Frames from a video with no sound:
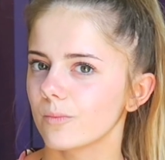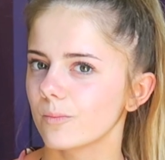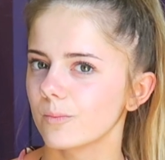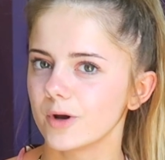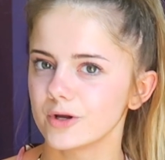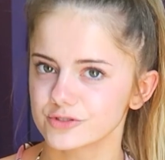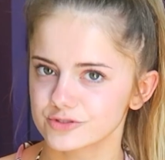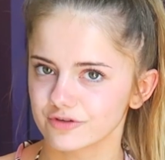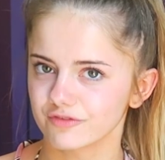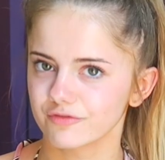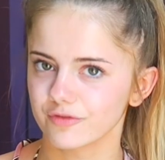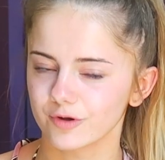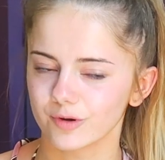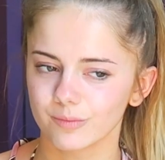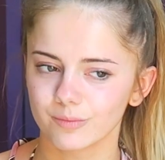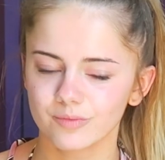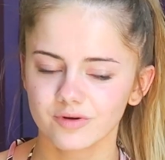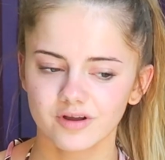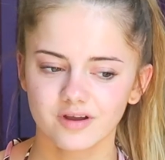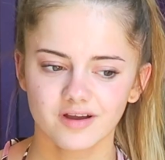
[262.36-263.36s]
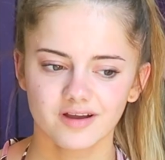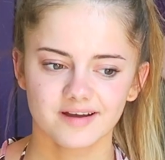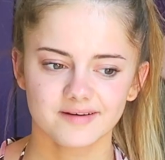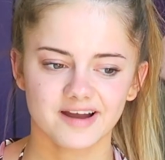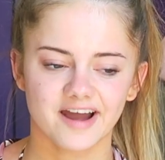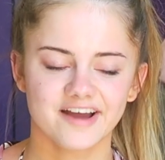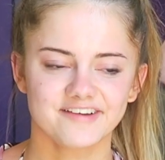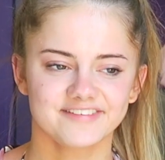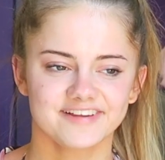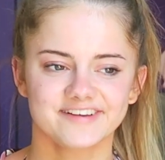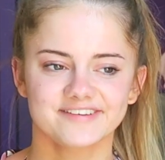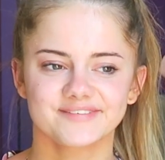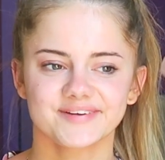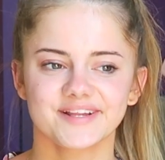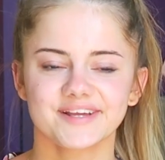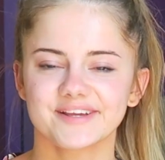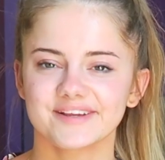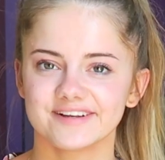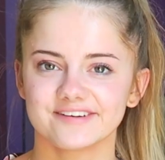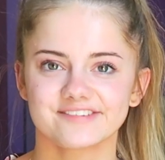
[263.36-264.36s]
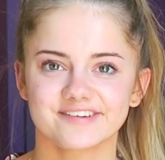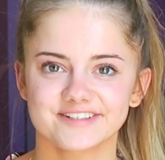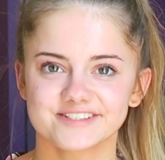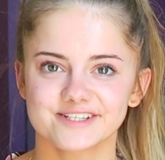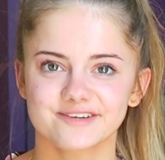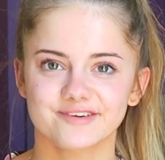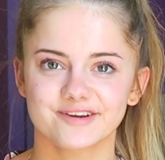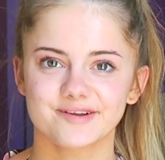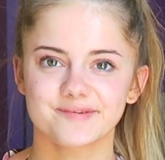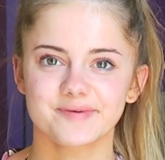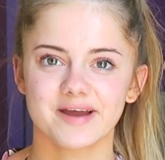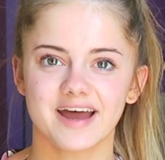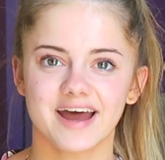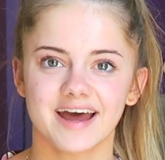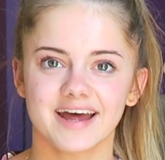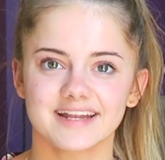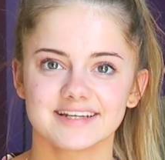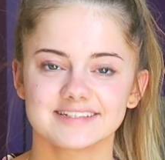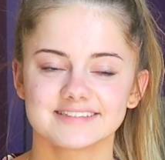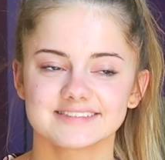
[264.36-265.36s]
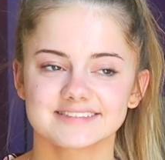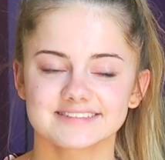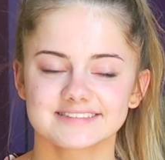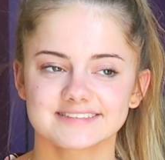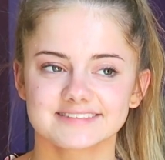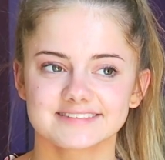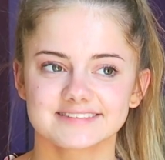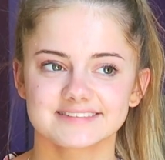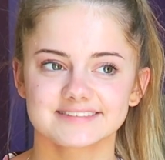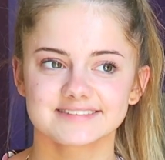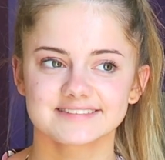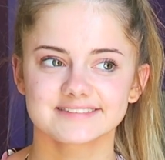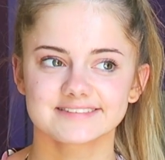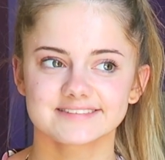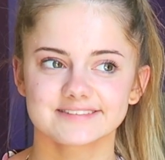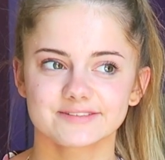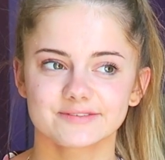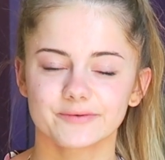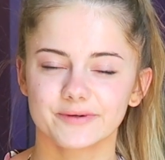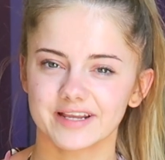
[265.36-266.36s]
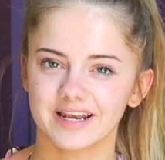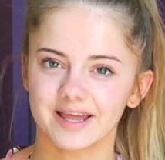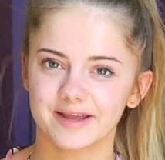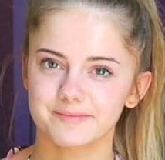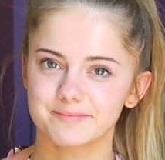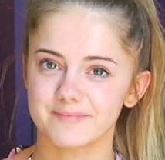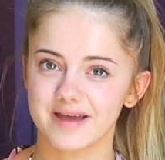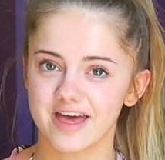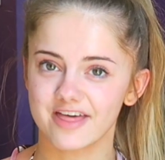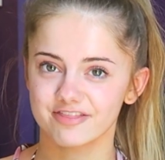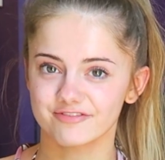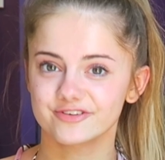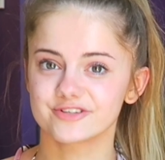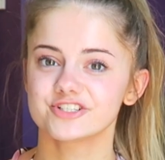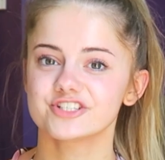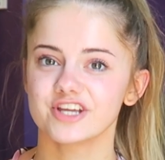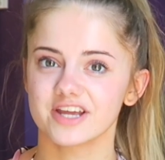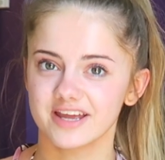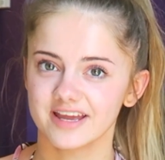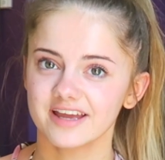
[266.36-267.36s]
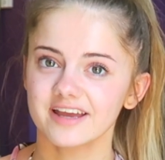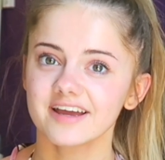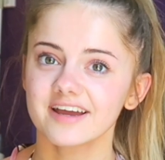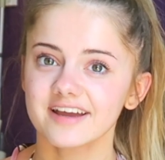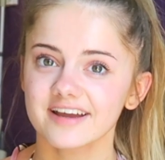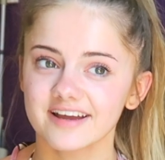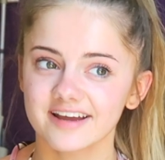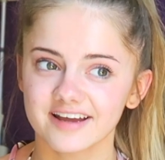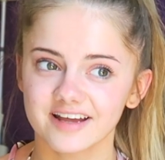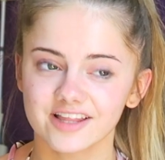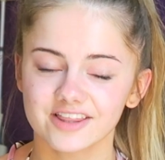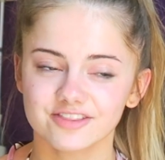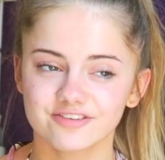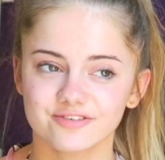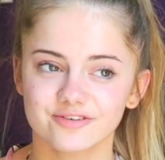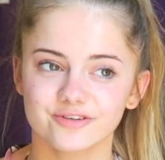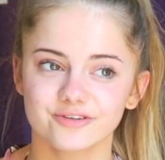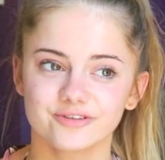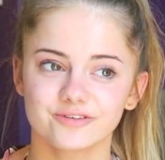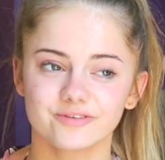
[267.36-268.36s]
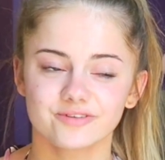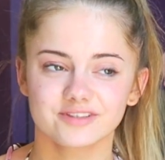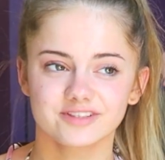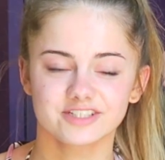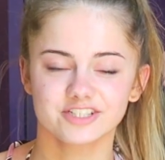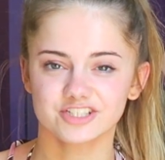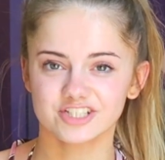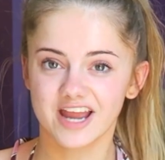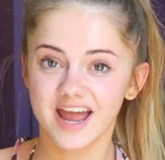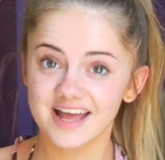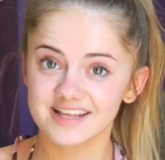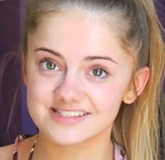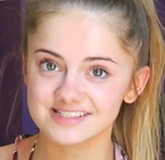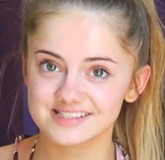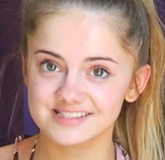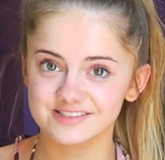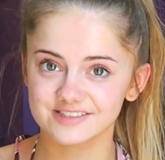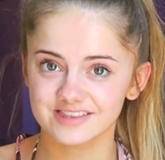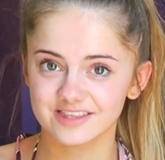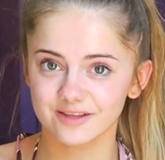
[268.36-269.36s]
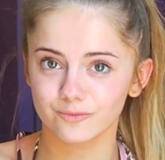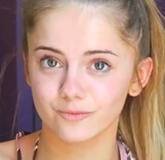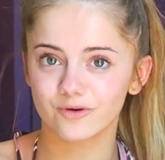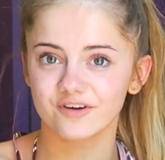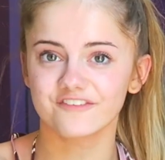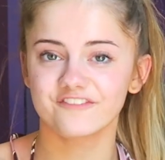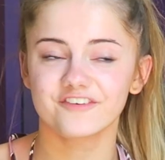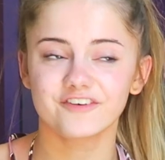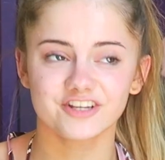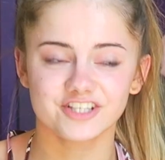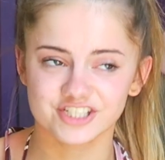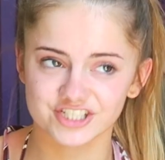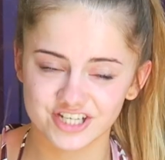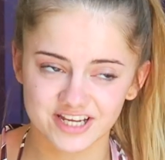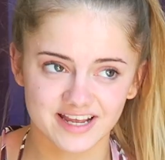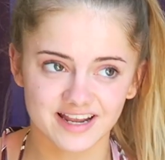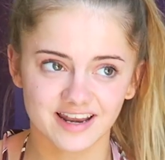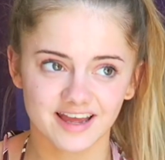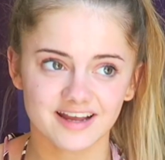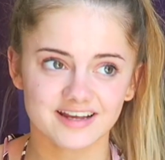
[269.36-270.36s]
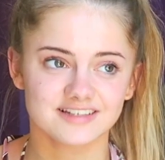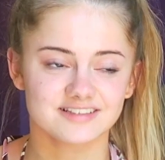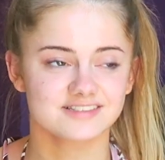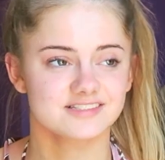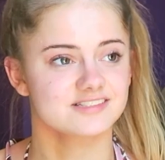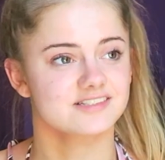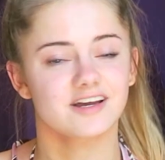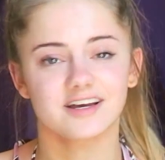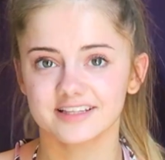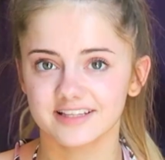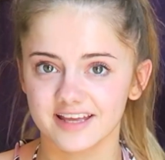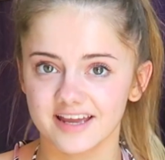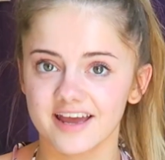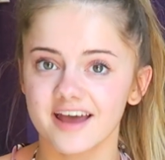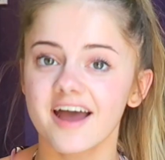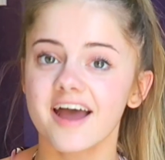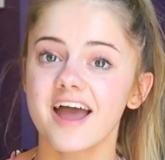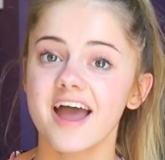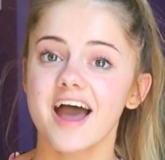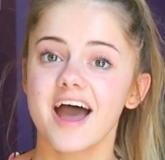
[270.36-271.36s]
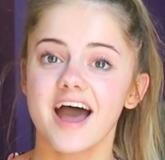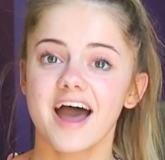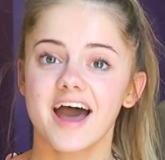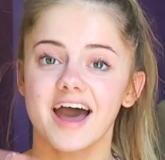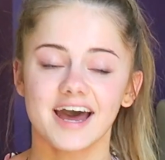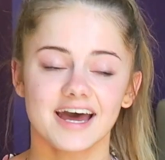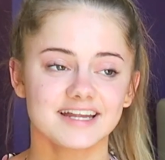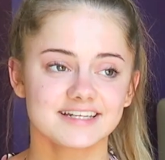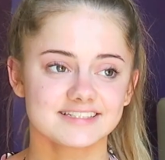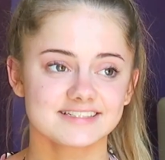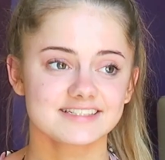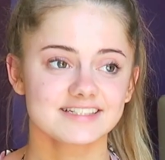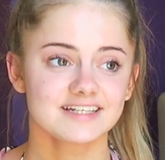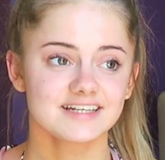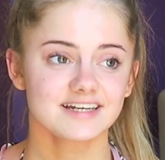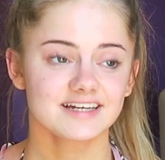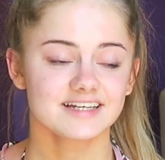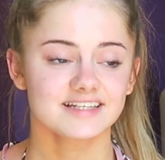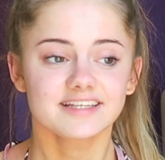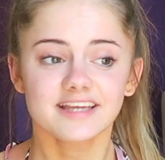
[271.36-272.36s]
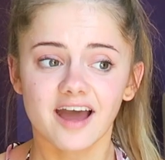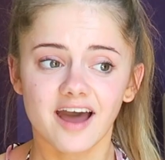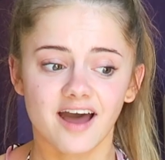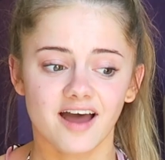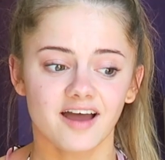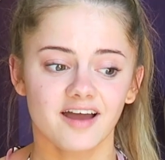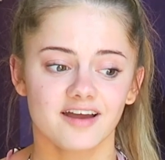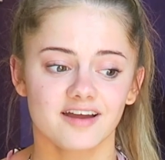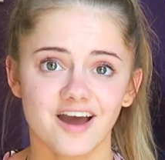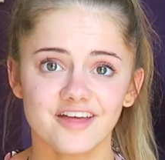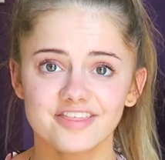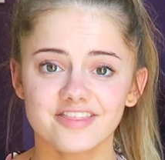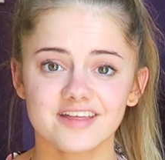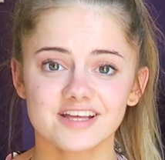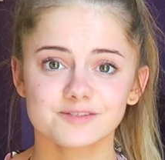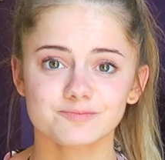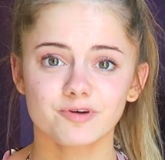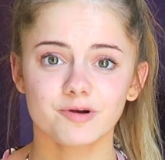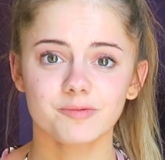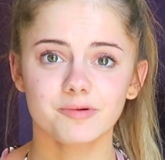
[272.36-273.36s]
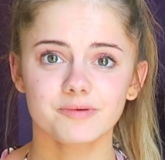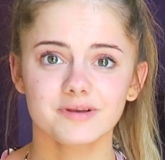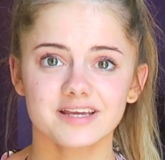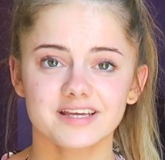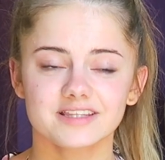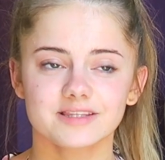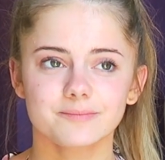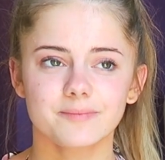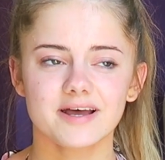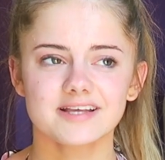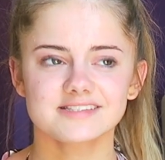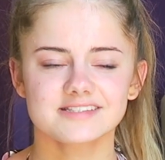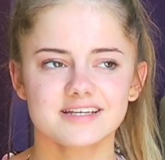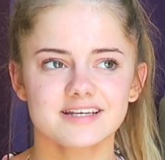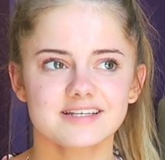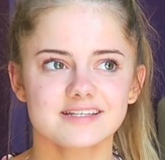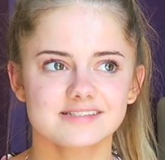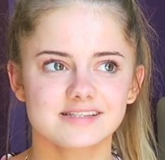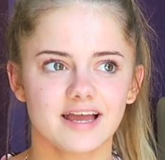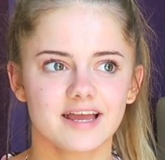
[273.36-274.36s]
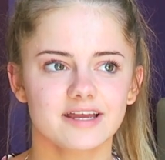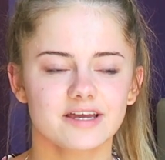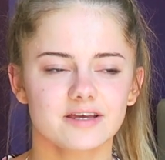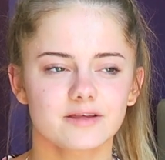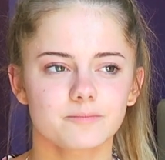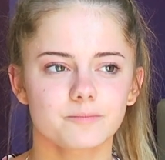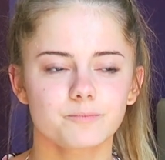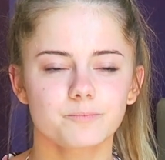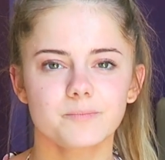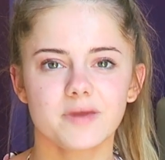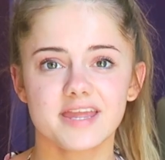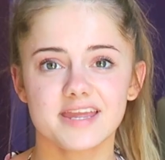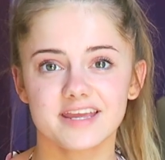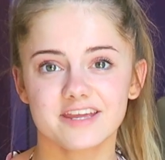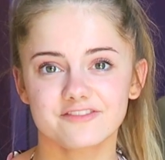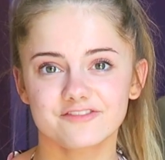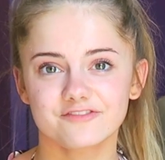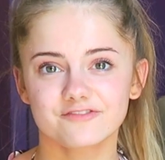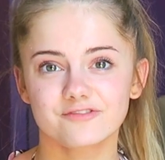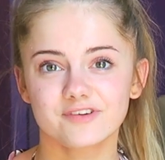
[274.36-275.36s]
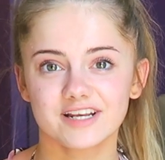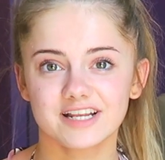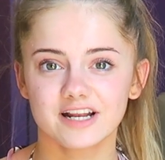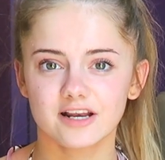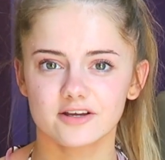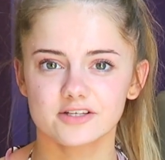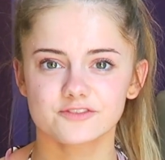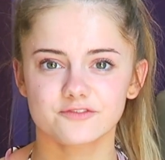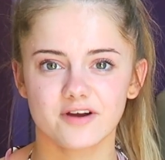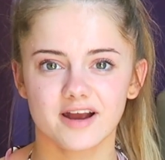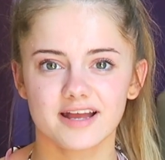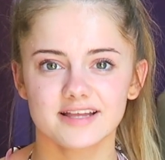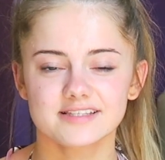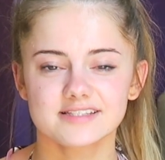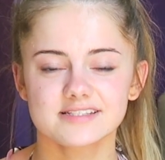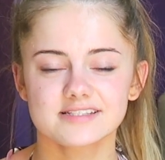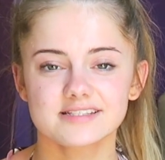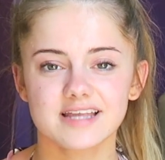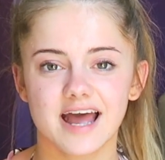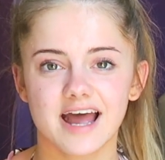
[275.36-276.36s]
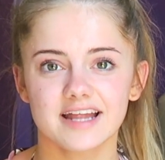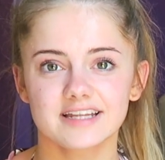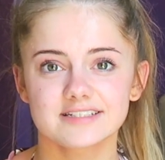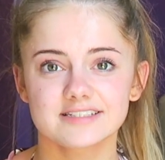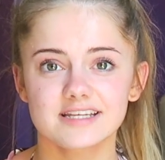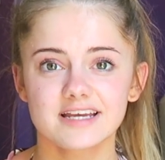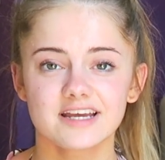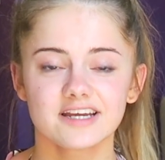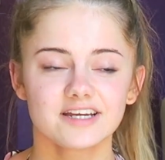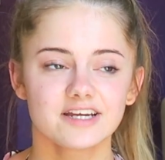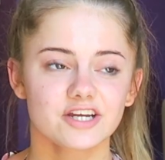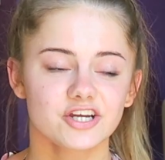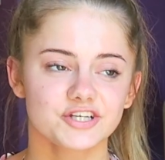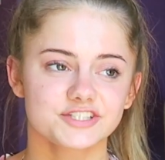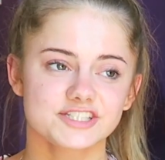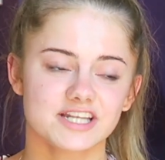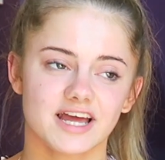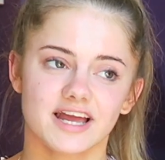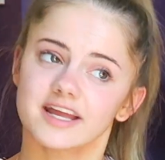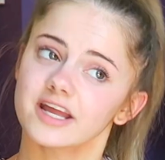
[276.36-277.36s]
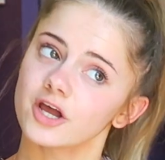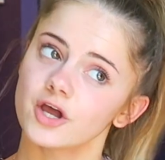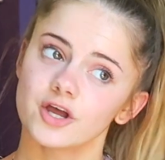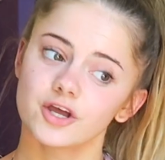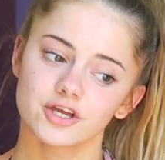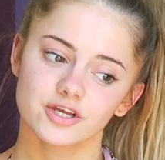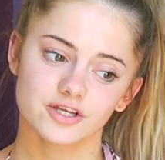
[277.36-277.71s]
most of them. I have like a really cute little friendship group and we like met through cheer and through the chats that were for cheer like at the start of the year. And yeah, I think that's probably the best thing, is like making really close friends and going to like